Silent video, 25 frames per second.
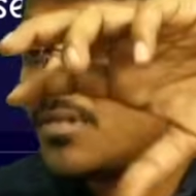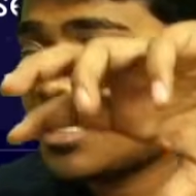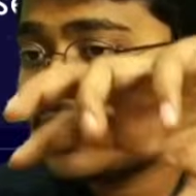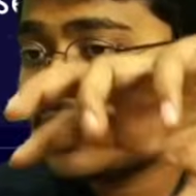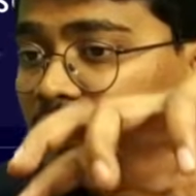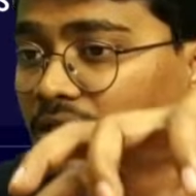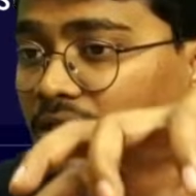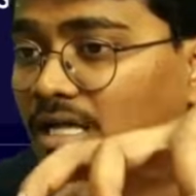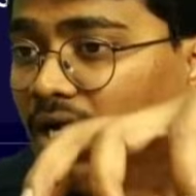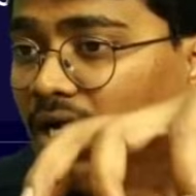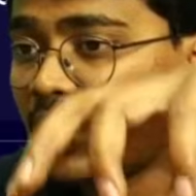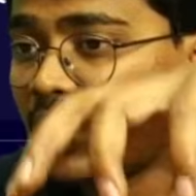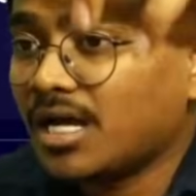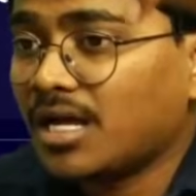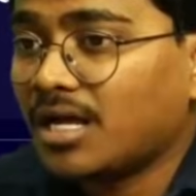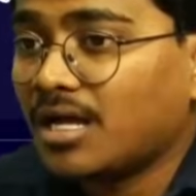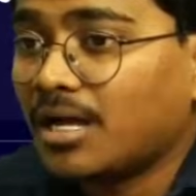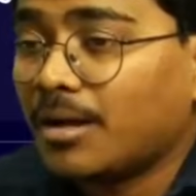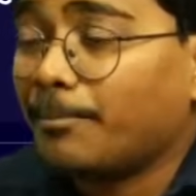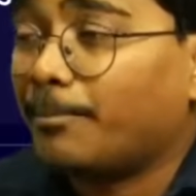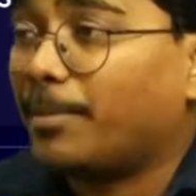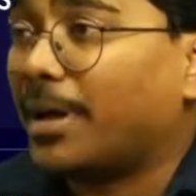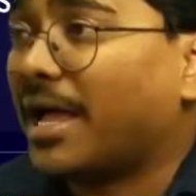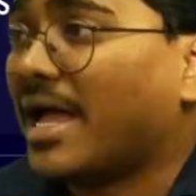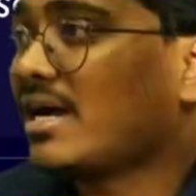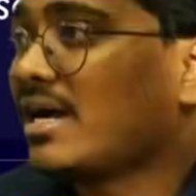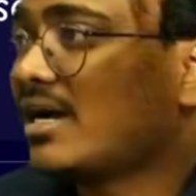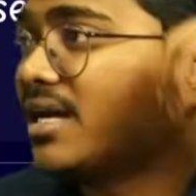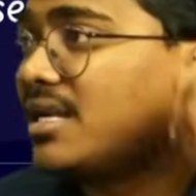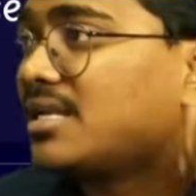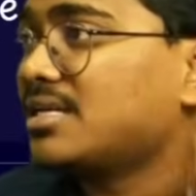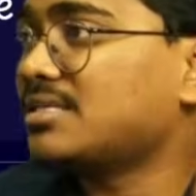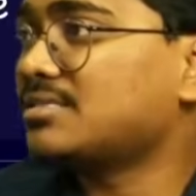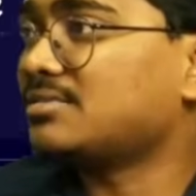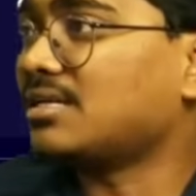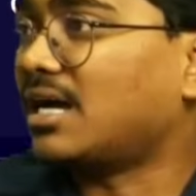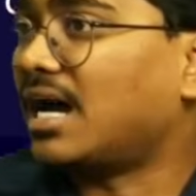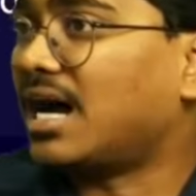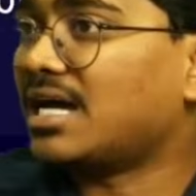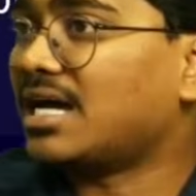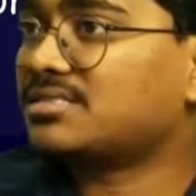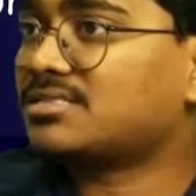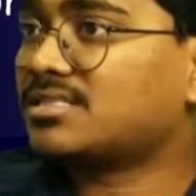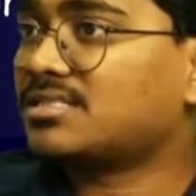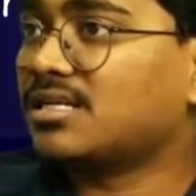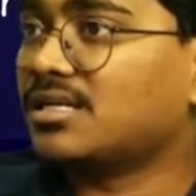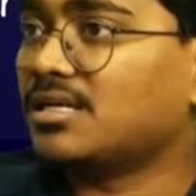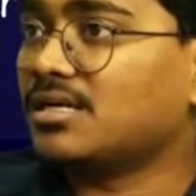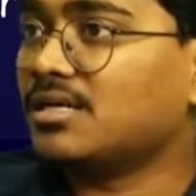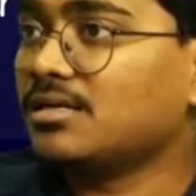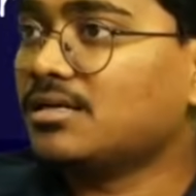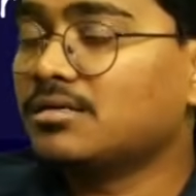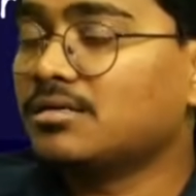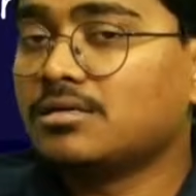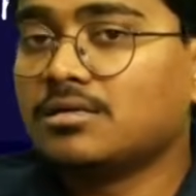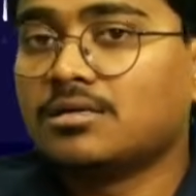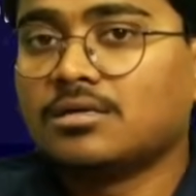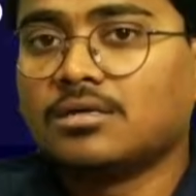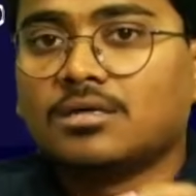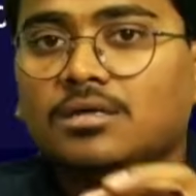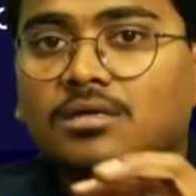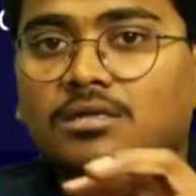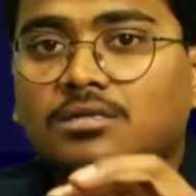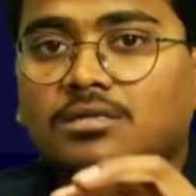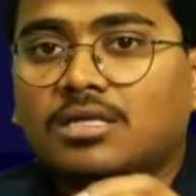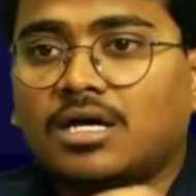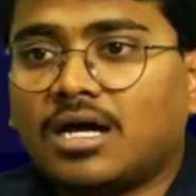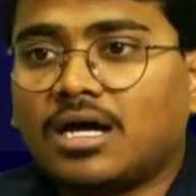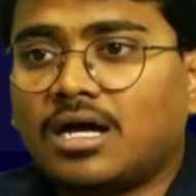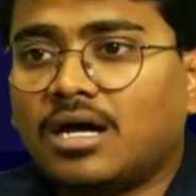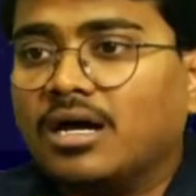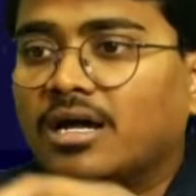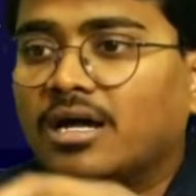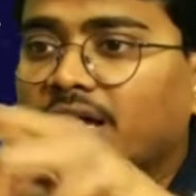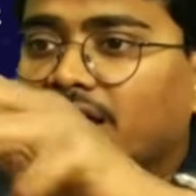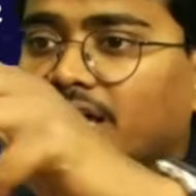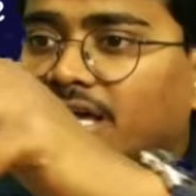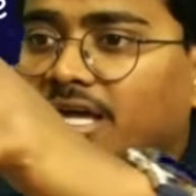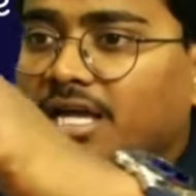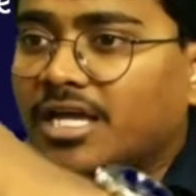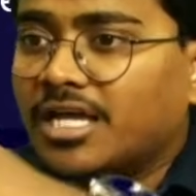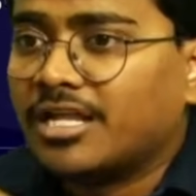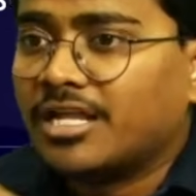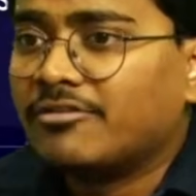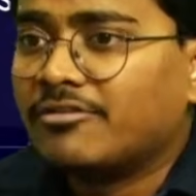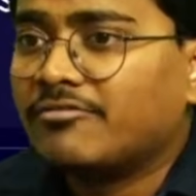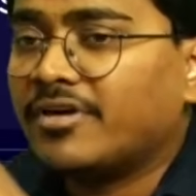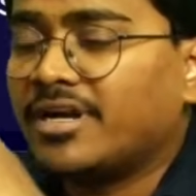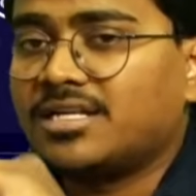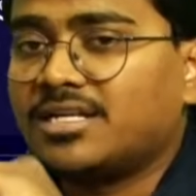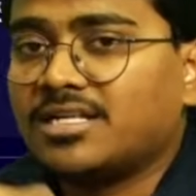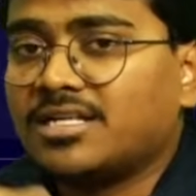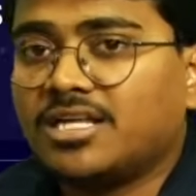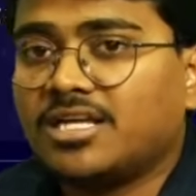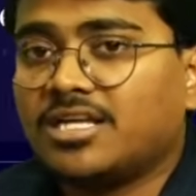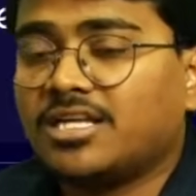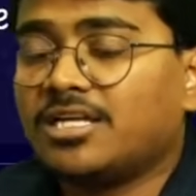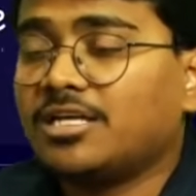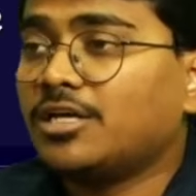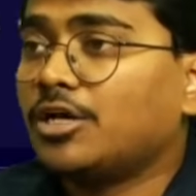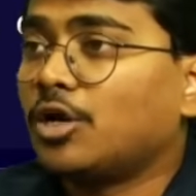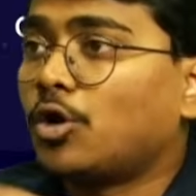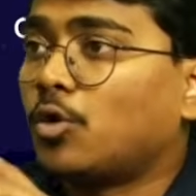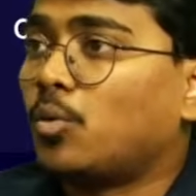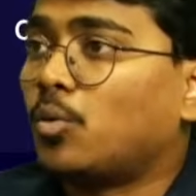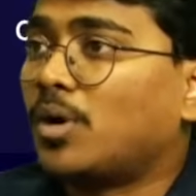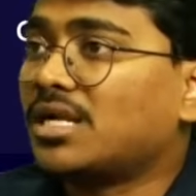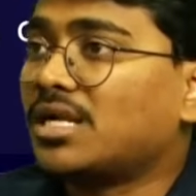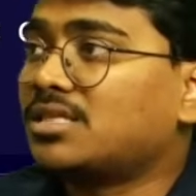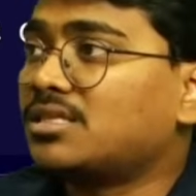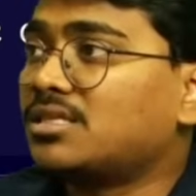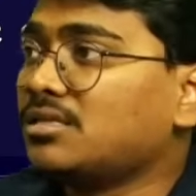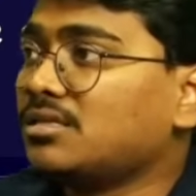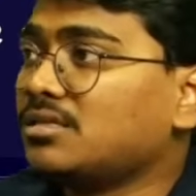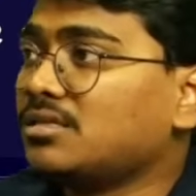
the banker is asking the inventory worth